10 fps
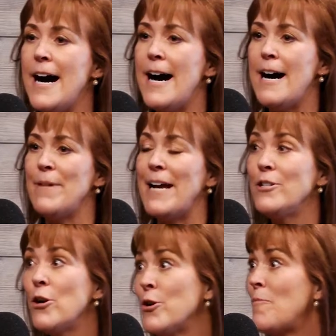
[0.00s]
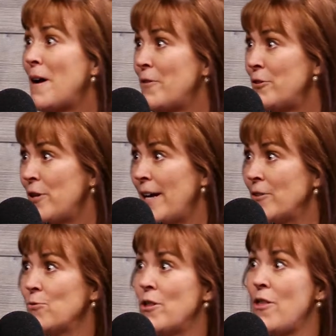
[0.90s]
I don't know about the
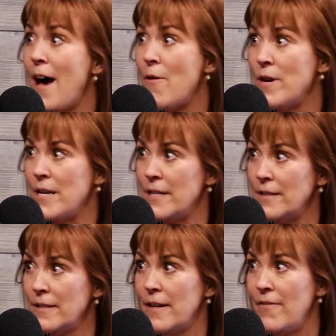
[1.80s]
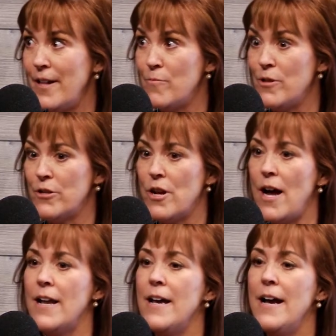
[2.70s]
trans, whether that one is available or
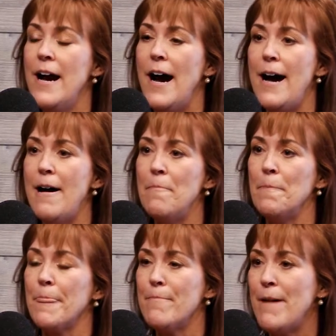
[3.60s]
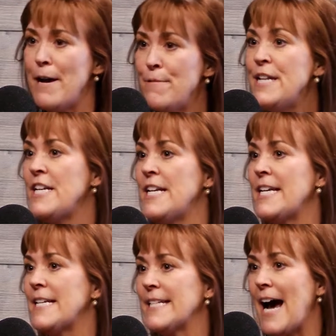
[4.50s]
not. My opinion
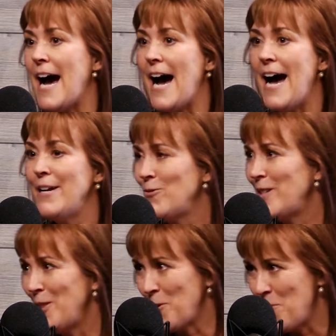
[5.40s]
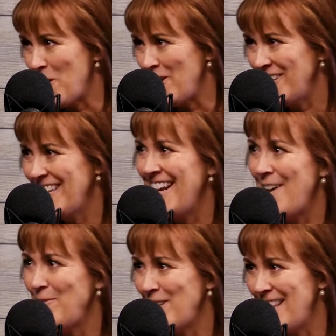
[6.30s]
is I don't think they're porn. And
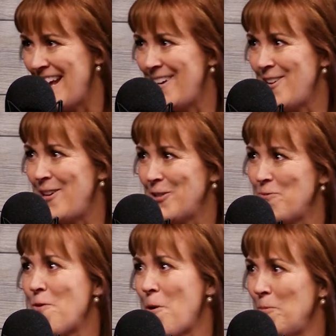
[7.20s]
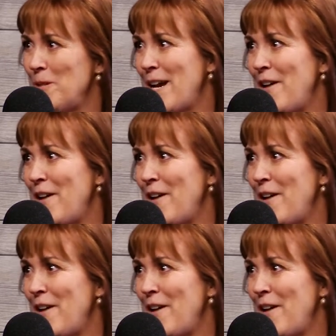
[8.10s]
I've said that at all the forums that I've